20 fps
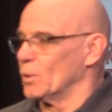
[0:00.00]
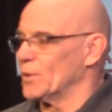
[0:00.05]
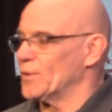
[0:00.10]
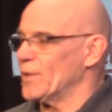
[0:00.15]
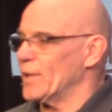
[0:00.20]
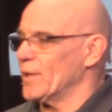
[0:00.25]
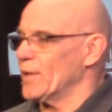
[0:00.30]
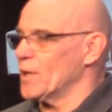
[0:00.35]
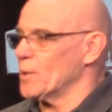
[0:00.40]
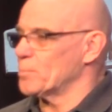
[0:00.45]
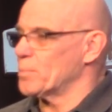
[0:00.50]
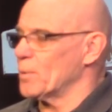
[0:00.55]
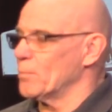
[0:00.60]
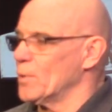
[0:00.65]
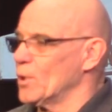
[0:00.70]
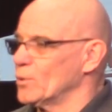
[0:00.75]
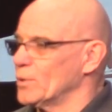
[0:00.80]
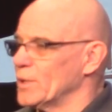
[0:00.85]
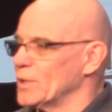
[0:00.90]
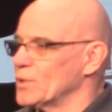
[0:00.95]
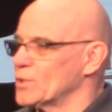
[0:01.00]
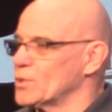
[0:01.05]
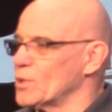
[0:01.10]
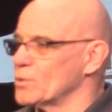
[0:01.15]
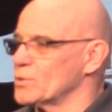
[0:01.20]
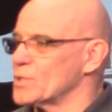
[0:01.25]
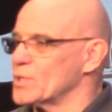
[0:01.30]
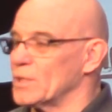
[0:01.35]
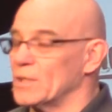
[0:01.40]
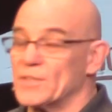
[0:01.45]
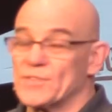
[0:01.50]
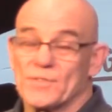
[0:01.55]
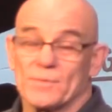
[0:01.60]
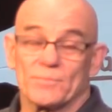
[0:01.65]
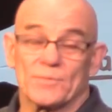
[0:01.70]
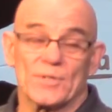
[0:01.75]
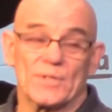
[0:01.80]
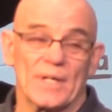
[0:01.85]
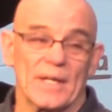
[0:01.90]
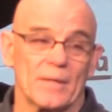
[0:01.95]
when they are promoting
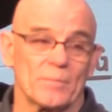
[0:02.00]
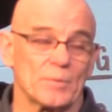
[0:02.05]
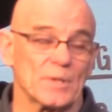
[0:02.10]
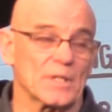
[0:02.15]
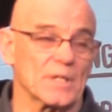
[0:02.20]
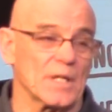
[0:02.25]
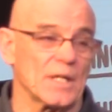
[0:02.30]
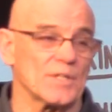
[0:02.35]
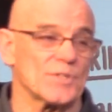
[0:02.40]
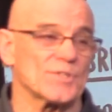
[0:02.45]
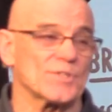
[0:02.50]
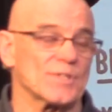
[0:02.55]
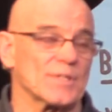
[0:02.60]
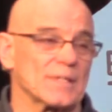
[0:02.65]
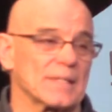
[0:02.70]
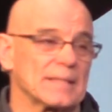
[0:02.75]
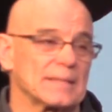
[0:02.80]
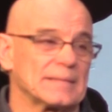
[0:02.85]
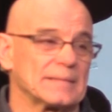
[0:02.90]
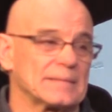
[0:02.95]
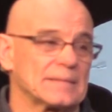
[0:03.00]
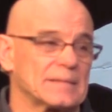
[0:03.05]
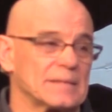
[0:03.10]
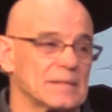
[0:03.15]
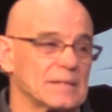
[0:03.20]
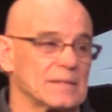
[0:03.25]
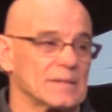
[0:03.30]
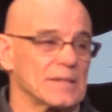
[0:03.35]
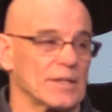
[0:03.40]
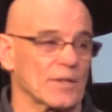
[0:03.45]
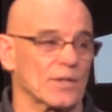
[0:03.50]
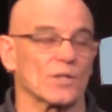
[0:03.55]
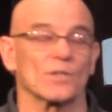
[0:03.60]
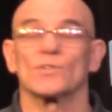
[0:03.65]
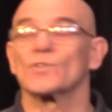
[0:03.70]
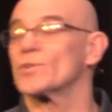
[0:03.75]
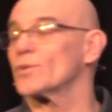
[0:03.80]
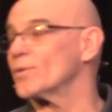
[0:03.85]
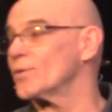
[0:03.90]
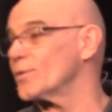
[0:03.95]
socialism today because they're
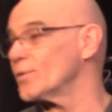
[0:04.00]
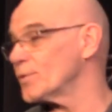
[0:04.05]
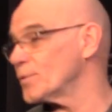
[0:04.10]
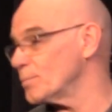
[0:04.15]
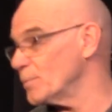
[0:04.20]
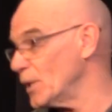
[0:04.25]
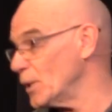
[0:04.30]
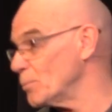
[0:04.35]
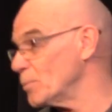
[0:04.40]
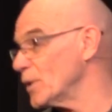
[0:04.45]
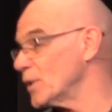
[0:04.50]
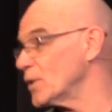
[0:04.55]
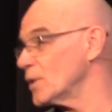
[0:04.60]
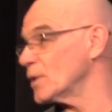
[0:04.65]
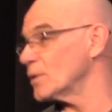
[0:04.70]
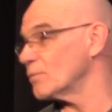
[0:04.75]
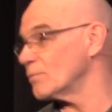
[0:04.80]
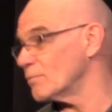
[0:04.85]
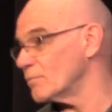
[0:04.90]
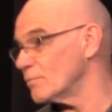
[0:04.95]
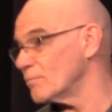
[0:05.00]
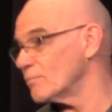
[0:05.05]
concerned maybe that